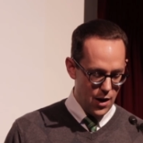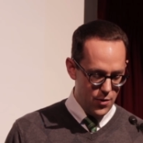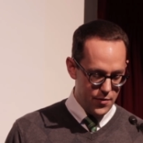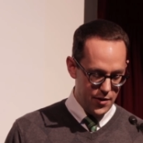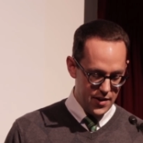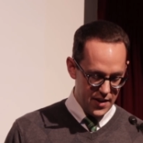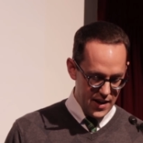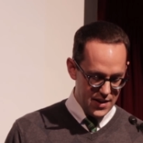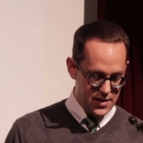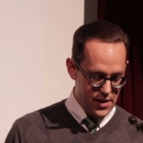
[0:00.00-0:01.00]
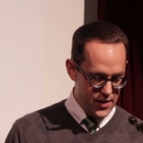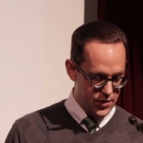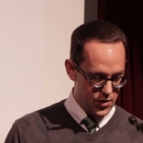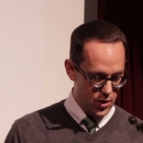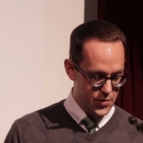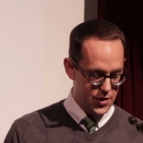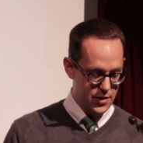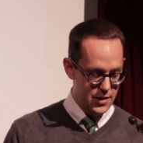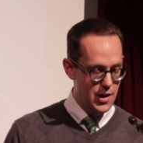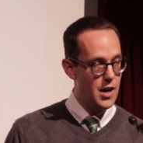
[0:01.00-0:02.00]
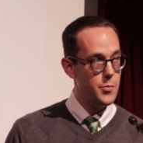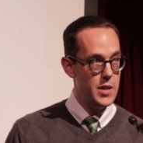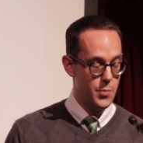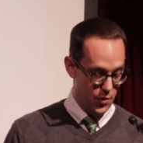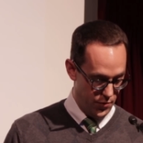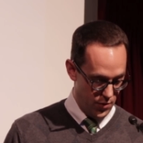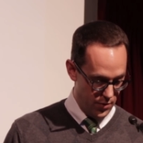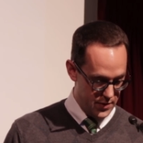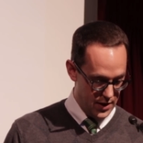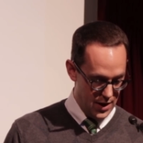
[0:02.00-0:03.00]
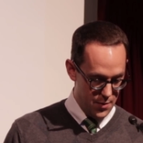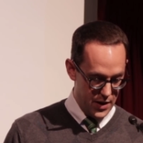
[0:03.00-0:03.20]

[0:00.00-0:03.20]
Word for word: However, the Thanksgiving Psalms could not be performed